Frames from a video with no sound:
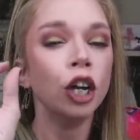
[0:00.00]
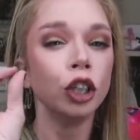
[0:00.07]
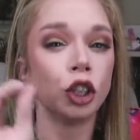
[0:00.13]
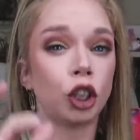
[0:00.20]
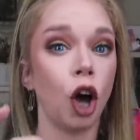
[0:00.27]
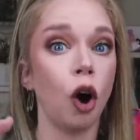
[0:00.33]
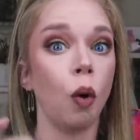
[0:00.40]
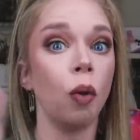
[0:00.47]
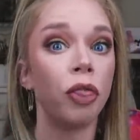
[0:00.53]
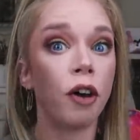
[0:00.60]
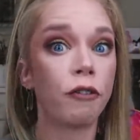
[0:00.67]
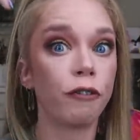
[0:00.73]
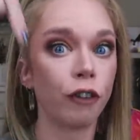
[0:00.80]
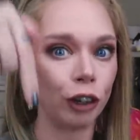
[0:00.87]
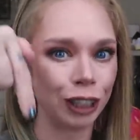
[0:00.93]
So
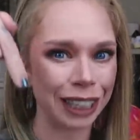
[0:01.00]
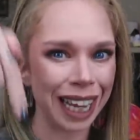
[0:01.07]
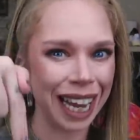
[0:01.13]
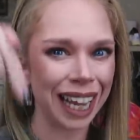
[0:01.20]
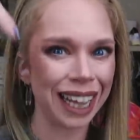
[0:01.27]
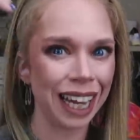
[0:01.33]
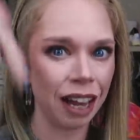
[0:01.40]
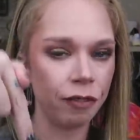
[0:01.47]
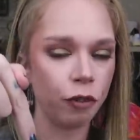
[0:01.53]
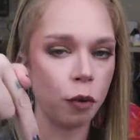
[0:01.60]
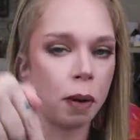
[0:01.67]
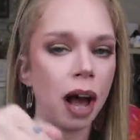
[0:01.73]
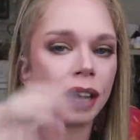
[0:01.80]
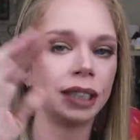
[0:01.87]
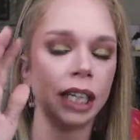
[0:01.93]
the first link in the info
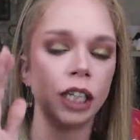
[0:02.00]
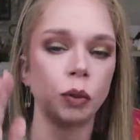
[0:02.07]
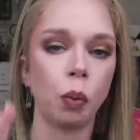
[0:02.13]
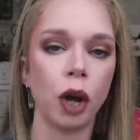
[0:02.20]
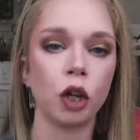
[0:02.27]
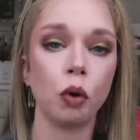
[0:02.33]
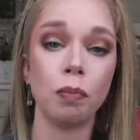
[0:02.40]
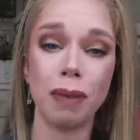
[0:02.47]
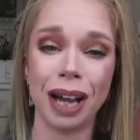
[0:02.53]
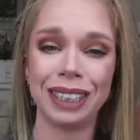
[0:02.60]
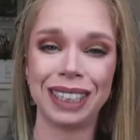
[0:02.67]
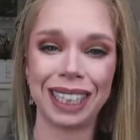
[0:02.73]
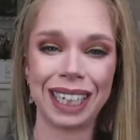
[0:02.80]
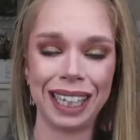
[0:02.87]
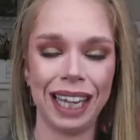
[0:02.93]
box is what you
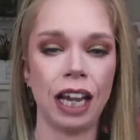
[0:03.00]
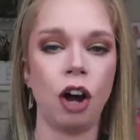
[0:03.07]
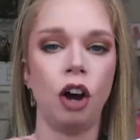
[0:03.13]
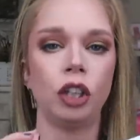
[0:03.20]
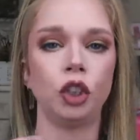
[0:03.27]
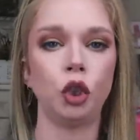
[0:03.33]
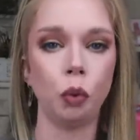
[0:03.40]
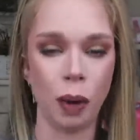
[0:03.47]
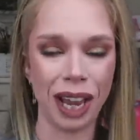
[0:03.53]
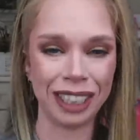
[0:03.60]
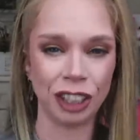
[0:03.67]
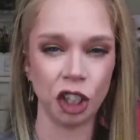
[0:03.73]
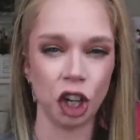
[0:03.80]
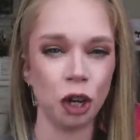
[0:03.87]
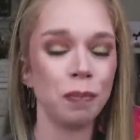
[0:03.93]
must click on to
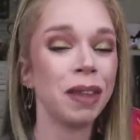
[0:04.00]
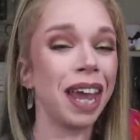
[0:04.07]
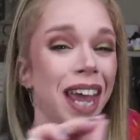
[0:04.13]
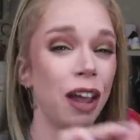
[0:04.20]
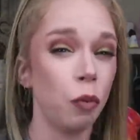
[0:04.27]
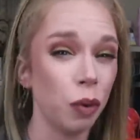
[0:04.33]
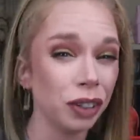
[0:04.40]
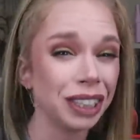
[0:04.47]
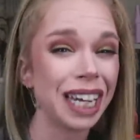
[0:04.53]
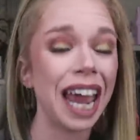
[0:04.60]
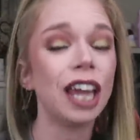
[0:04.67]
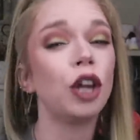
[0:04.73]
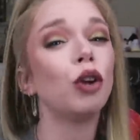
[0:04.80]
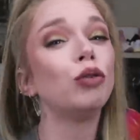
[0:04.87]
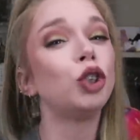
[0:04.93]
enter. It will
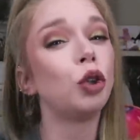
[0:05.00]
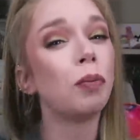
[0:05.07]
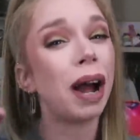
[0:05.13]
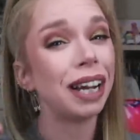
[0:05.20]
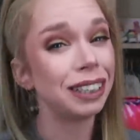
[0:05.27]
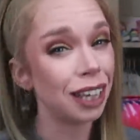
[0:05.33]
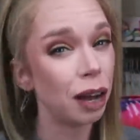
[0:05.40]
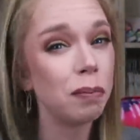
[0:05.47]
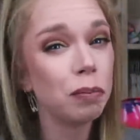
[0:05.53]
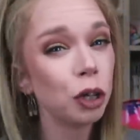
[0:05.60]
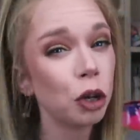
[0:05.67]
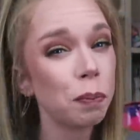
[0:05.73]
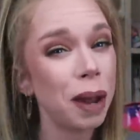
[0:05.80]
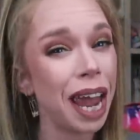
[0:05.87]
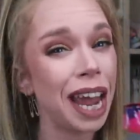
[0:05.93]
take you to my
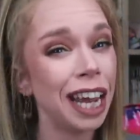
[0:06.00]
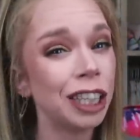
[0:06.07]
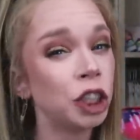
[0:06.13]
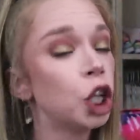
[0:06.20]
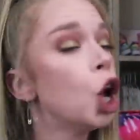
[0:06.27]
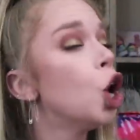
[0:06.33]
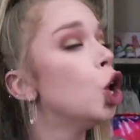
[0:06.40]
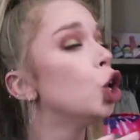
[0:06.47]
Tumblr page.